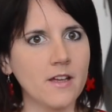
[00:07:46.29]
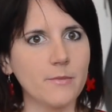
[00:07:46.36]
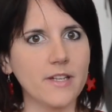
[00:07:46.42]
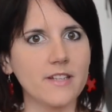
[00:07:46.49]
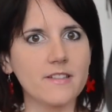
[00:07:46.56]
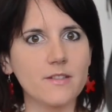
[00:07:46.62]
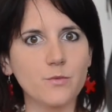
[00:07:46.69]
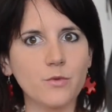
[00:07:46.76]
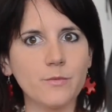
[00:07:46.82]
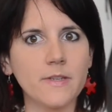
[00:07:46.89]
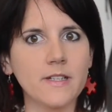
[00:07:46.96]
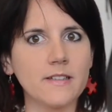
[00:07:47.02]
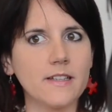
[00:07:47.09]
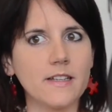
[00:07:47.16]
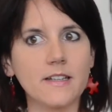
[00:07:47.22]
But as a
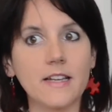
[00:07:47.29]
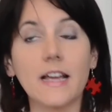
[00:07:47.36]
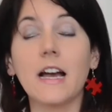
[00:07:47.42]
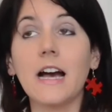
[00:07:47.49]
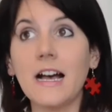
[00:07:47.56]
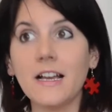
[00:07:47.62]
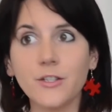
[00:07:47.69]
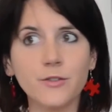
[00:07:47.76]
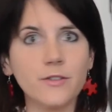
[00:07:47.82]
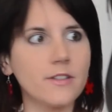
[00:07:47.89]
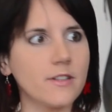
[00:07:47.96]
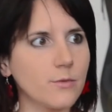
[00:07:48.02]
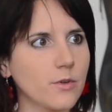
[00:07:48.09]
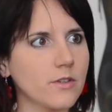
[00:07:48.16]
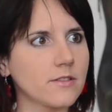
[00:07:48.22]
woman, they're like, ah, you're
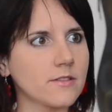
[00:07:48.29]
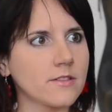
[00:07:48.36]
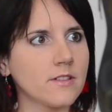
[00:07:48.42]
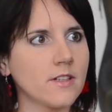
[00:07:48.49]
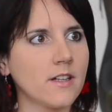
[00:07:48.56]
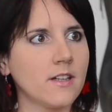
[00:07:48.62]
the one.